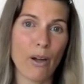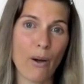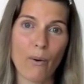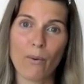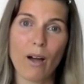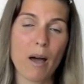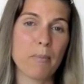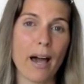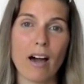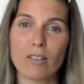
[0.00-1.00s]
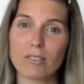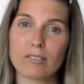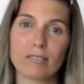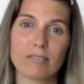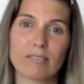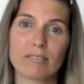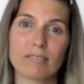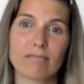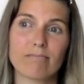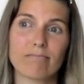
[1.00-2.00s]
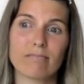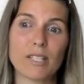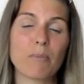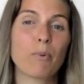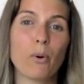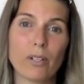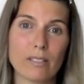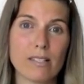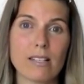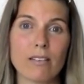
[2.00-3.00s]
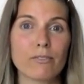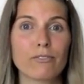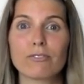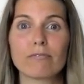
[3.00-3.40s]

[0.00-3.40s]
know about the importance of